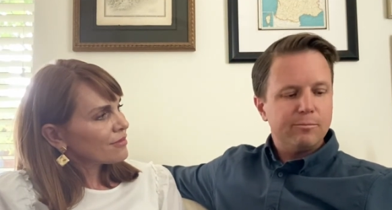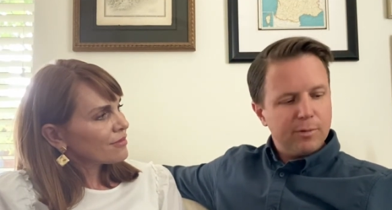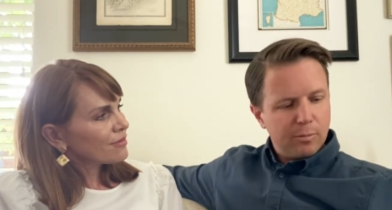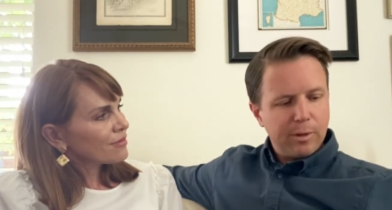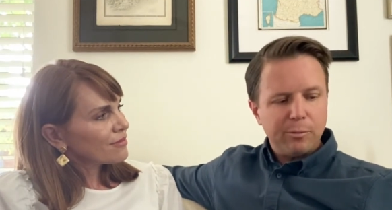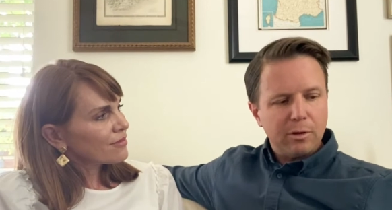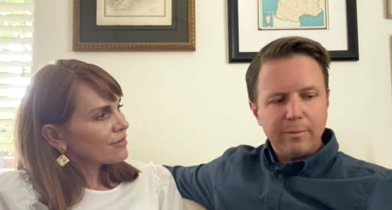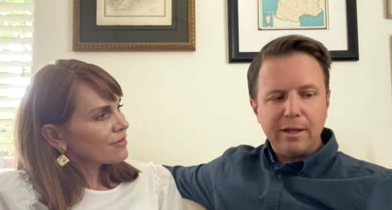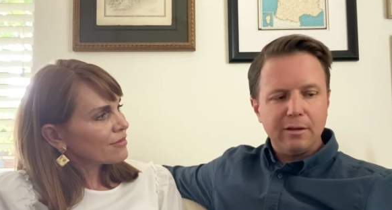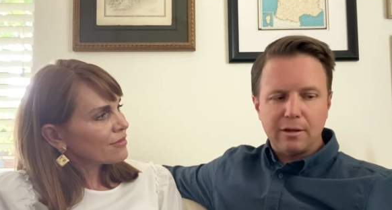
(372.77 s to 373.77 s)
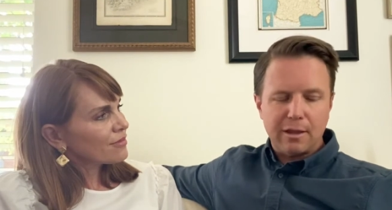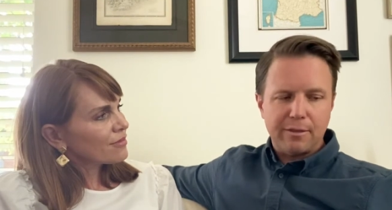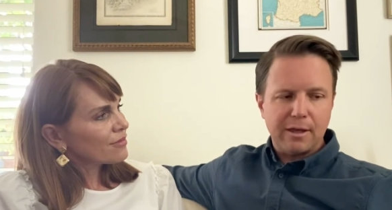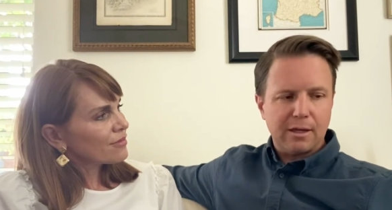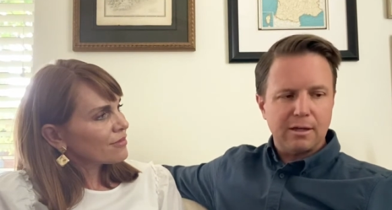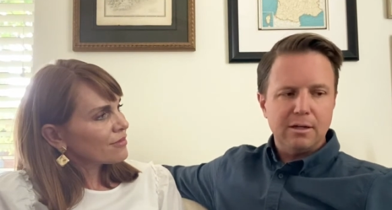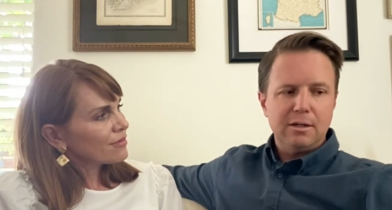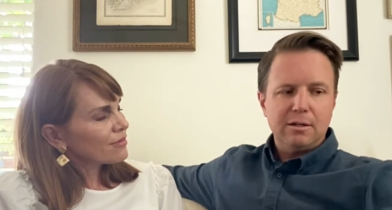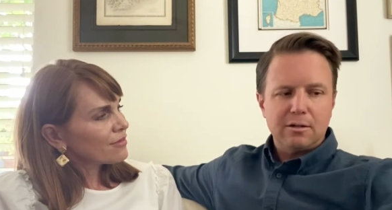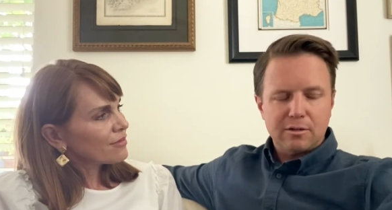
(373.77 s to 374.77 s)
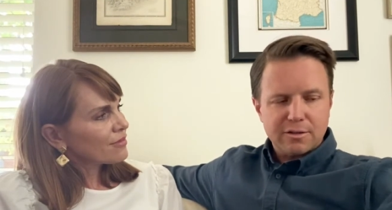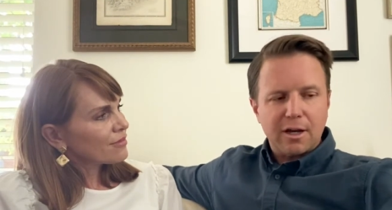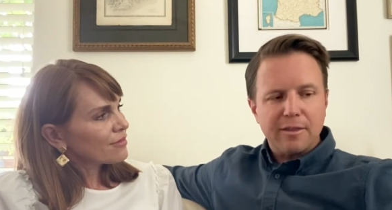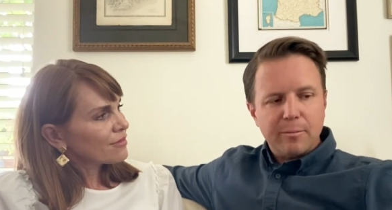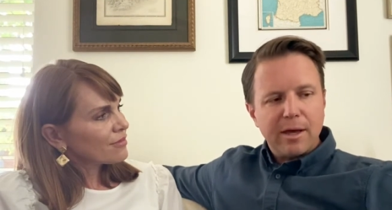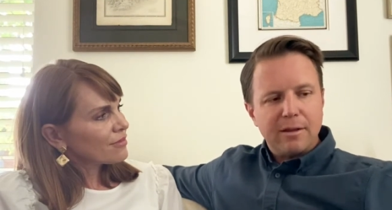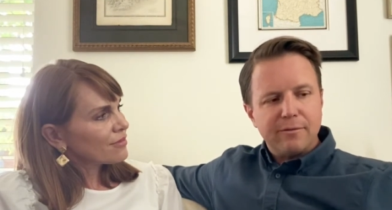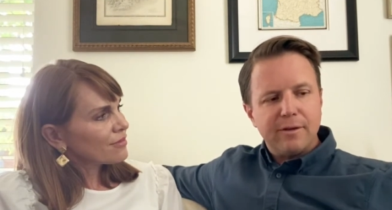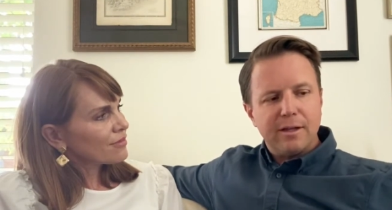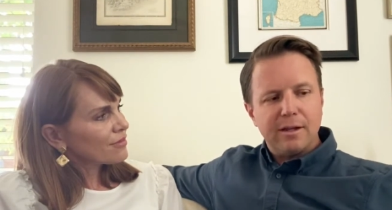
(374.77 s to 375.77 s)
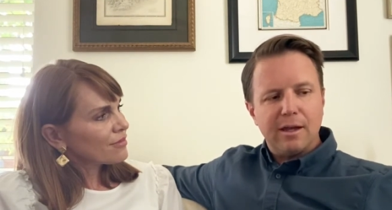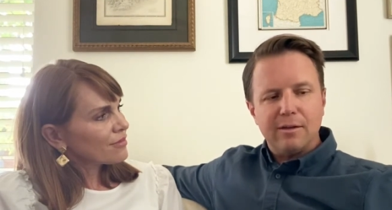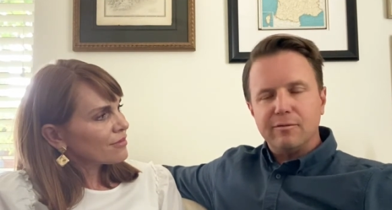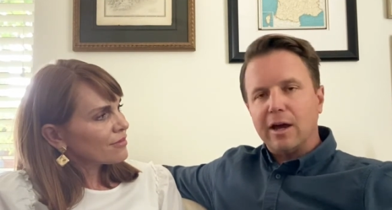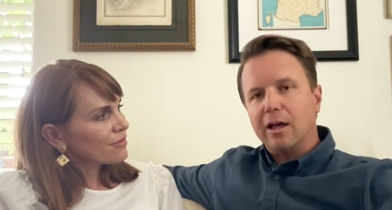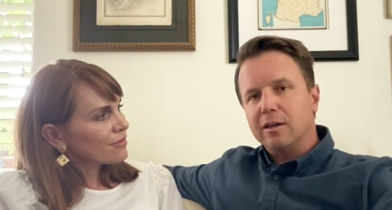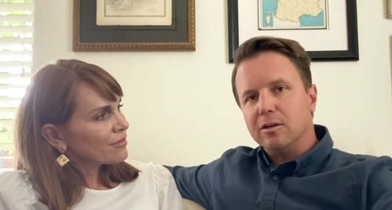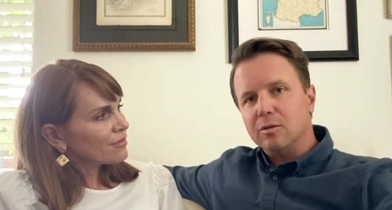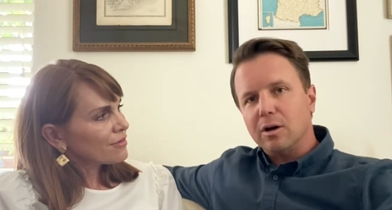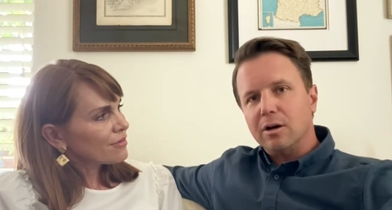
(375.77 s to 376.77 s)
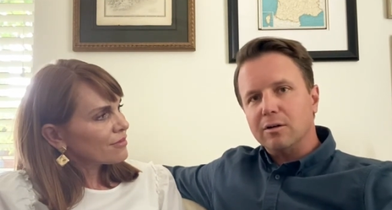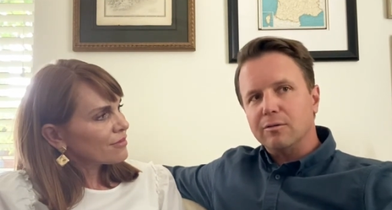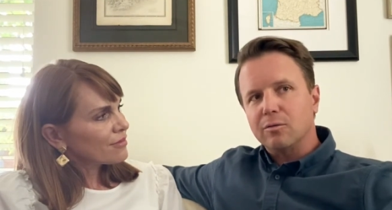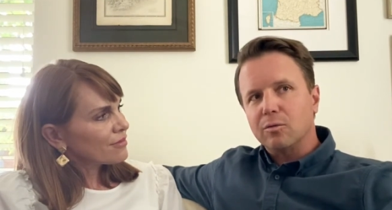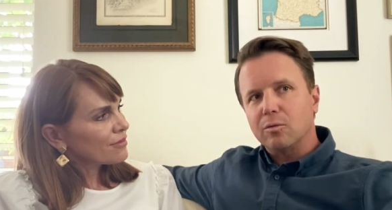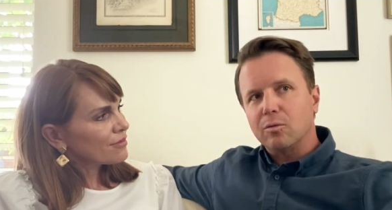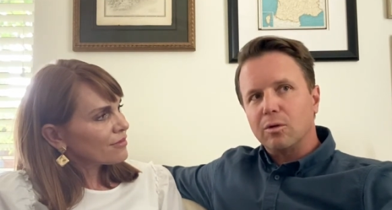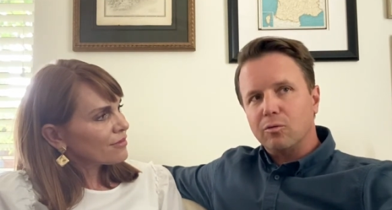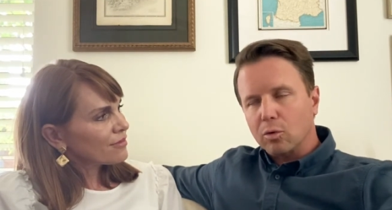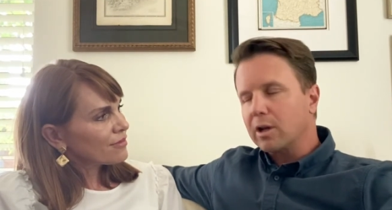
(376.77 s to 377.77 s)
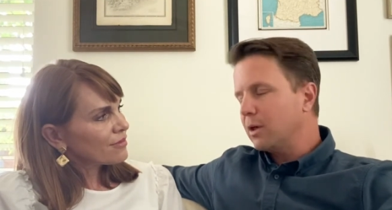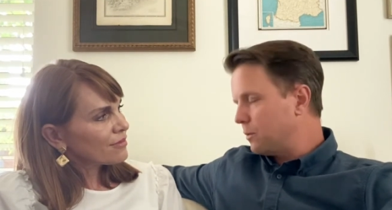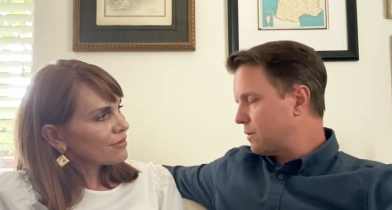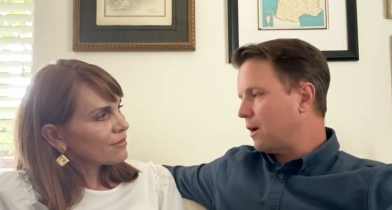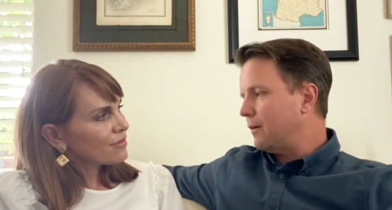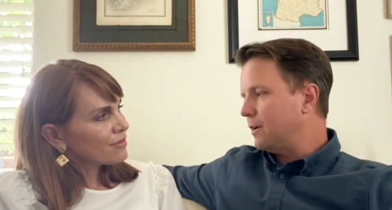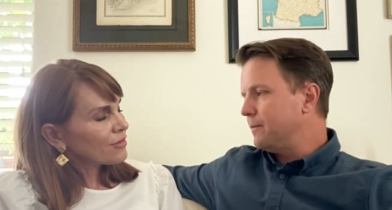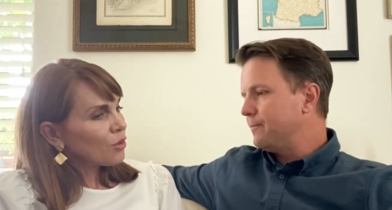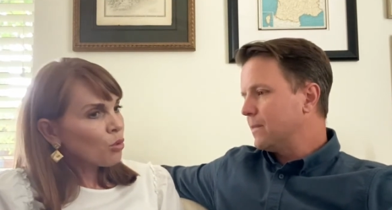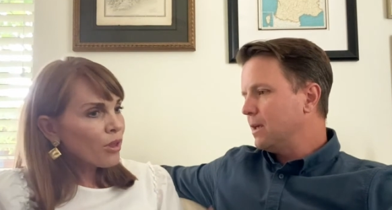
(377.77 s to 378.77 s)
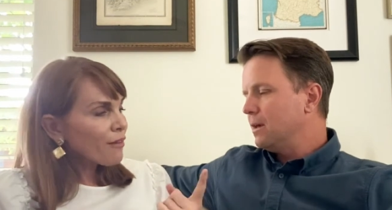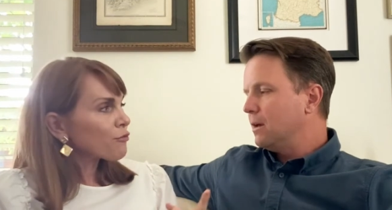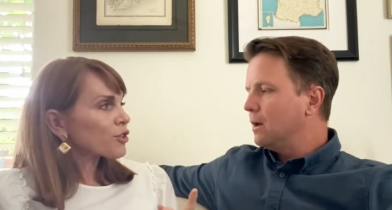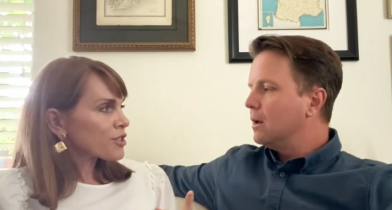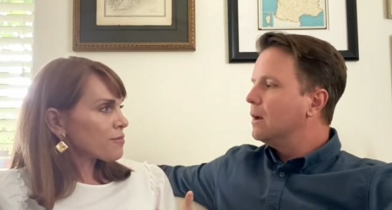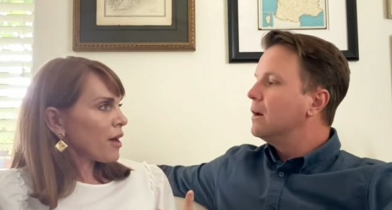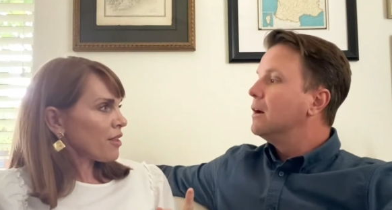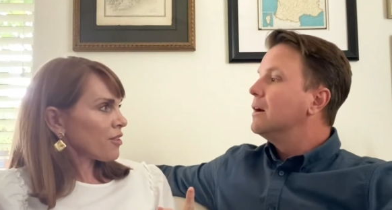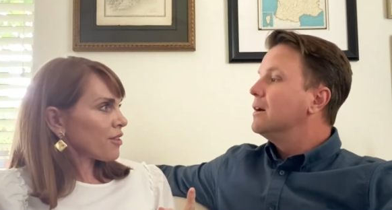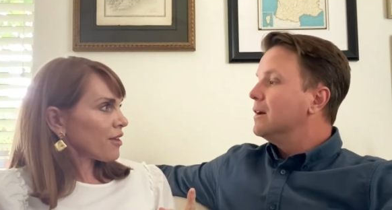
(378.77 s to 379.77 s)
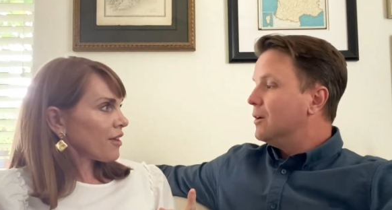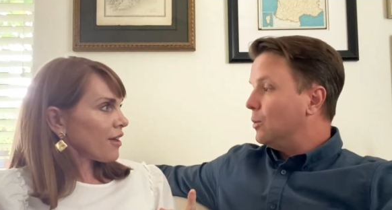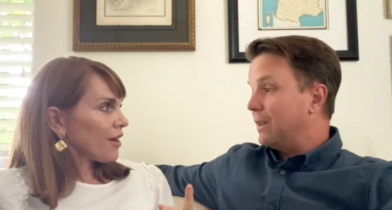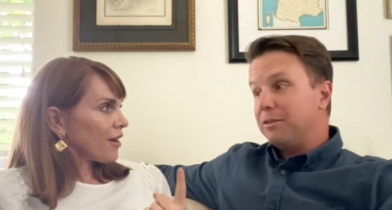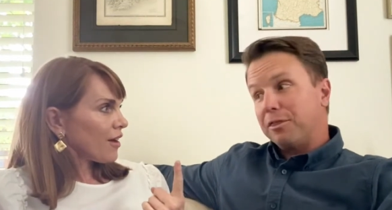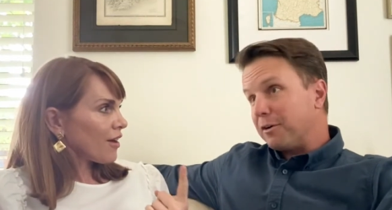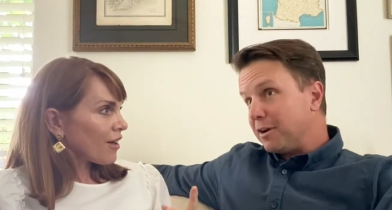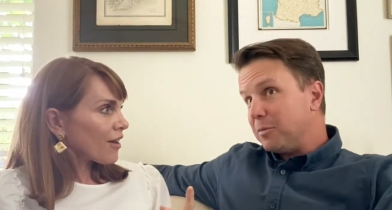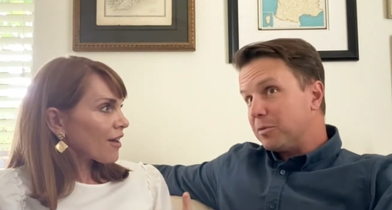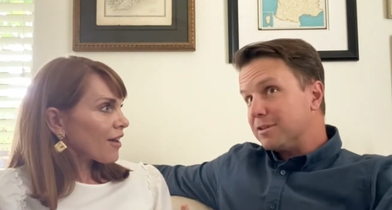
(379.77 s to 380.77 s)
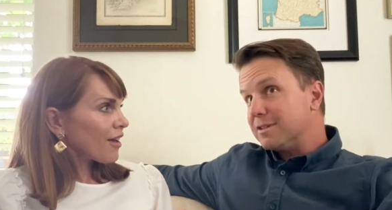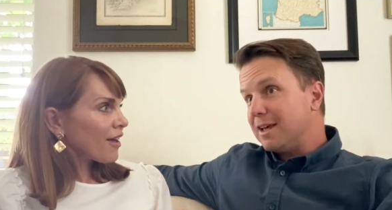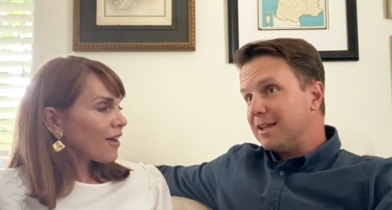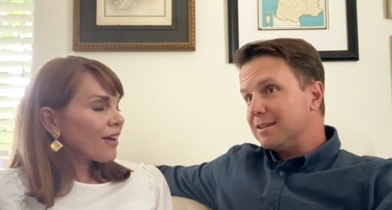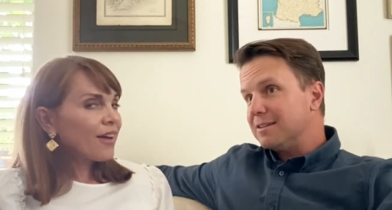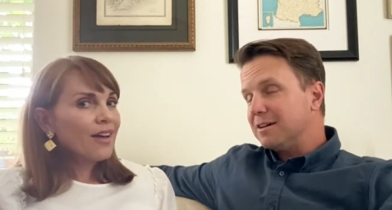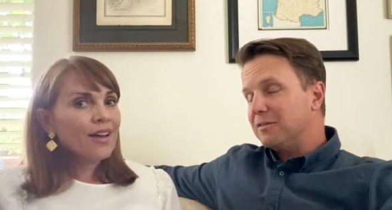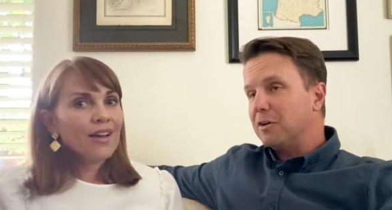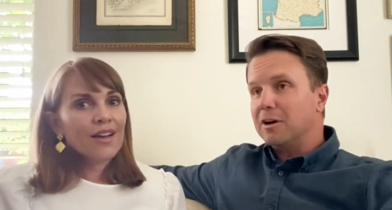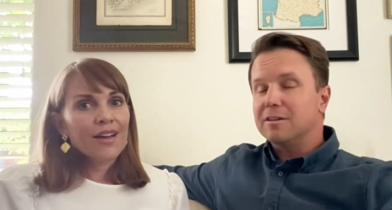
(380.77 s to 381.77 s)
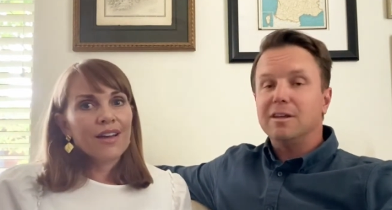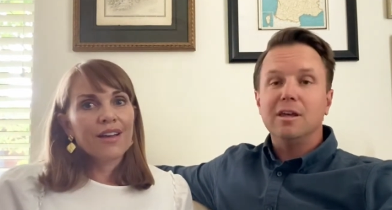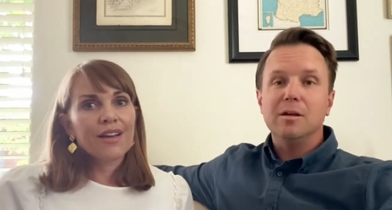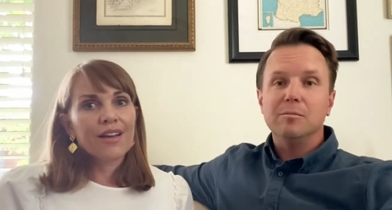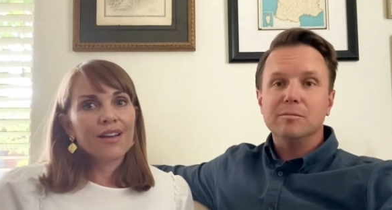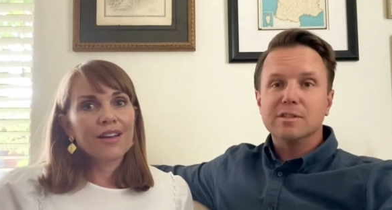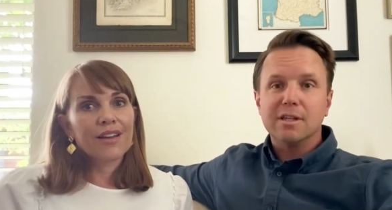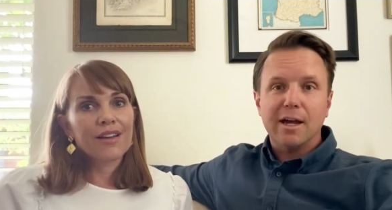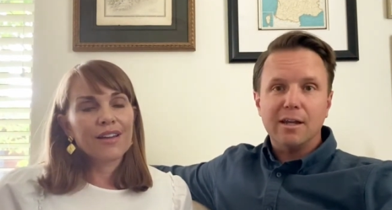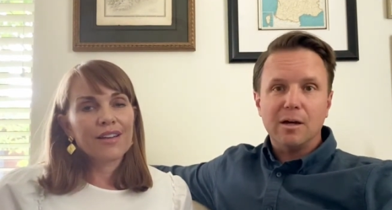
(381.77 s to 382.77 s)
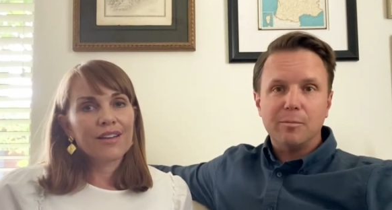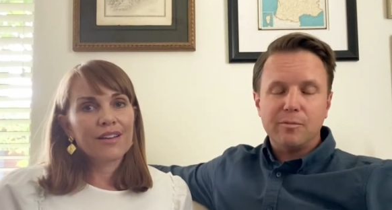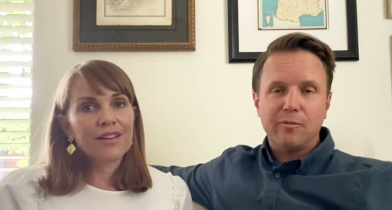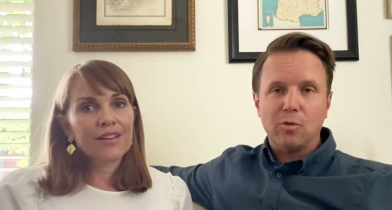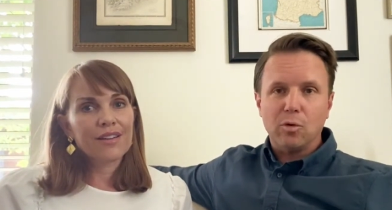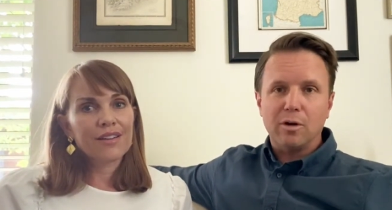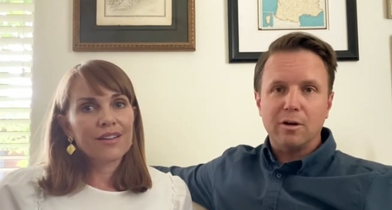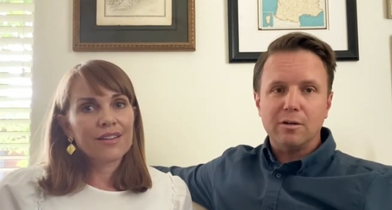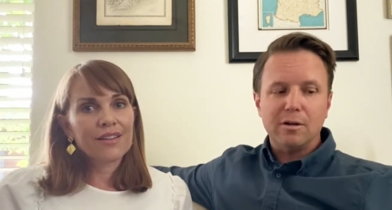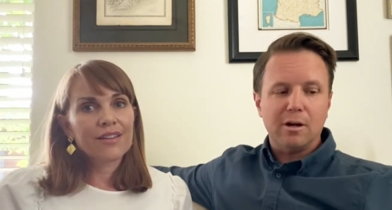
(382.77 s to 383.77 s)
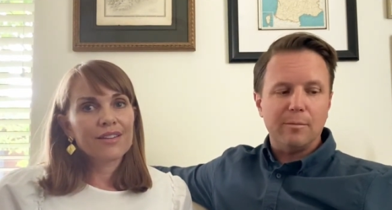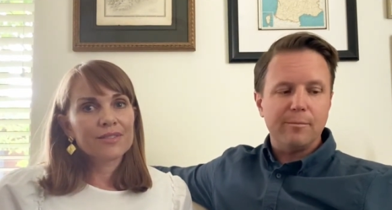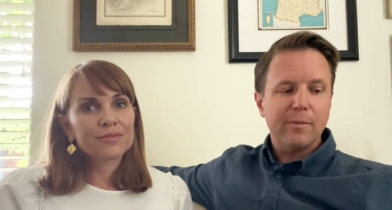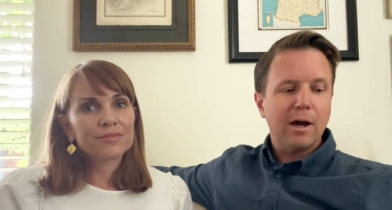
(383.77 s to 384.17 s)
Speaker 1: you know, people immediately, I think, saw the benefit and value of, of working with Tava.
Speaker 2: Well, that first month,
Speaker 1: we had thirty percent of our team sign up for um,